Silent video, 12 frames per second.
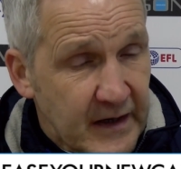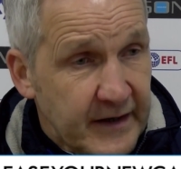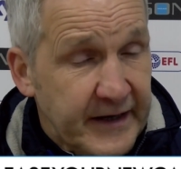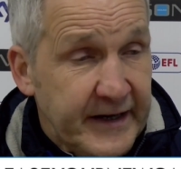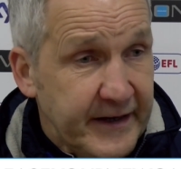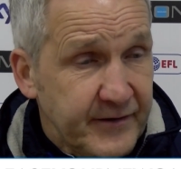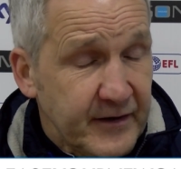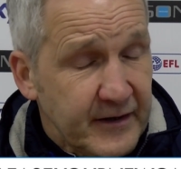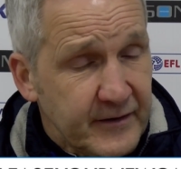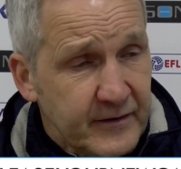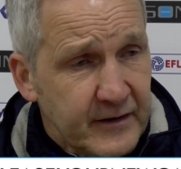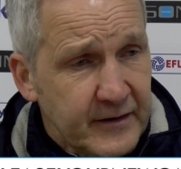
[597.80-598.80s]
It is,
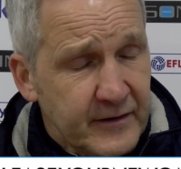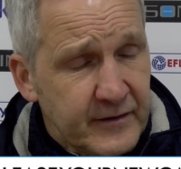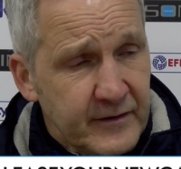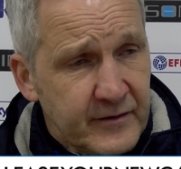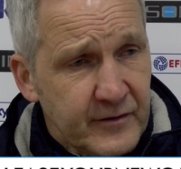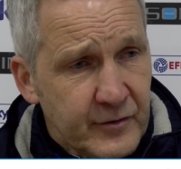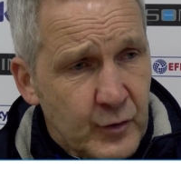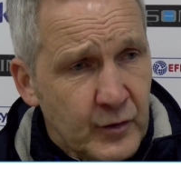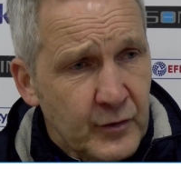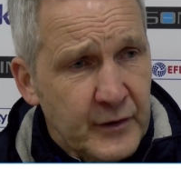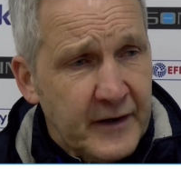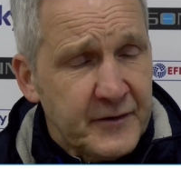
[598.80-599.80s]
and you
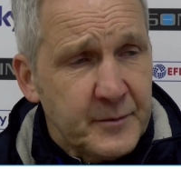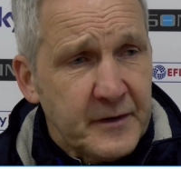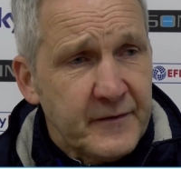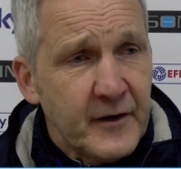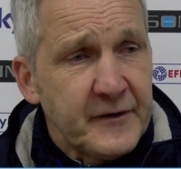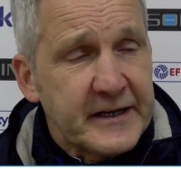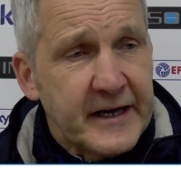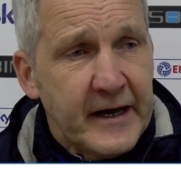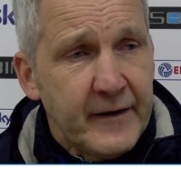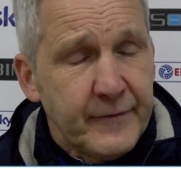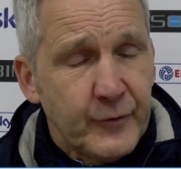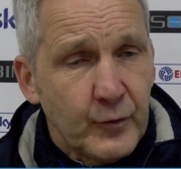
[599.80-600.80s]
have to be very
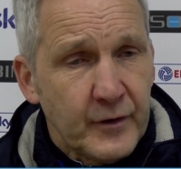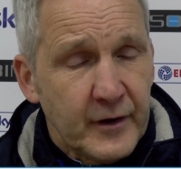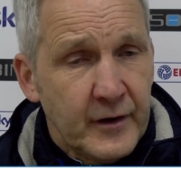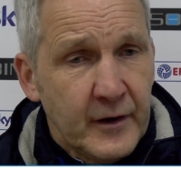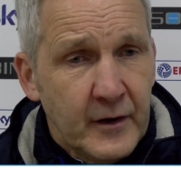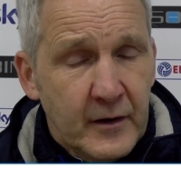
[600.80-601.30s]
careful that